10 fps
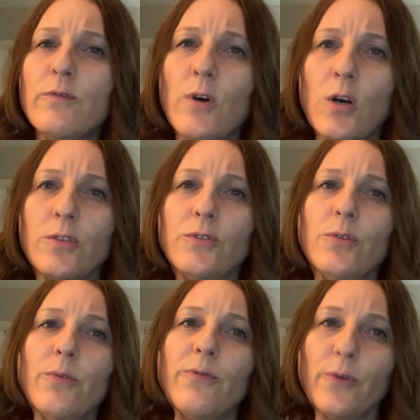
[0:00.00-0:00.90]
on to
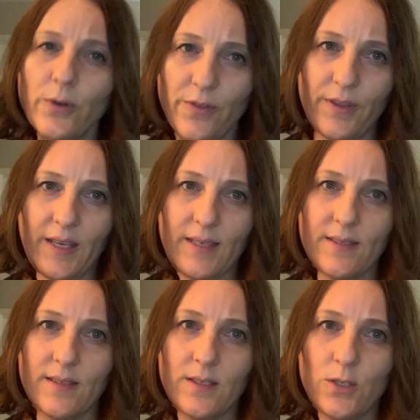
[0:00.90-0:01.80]
4
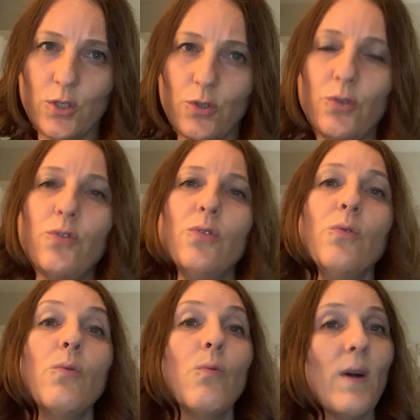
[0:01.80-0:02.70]
things to do
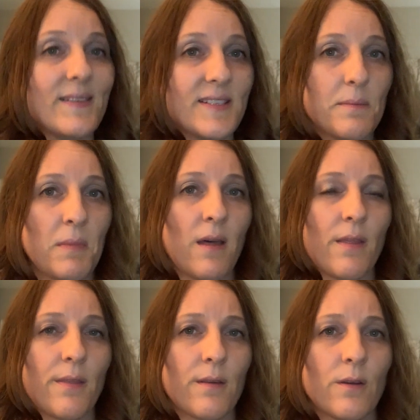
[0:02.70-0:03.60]
once a month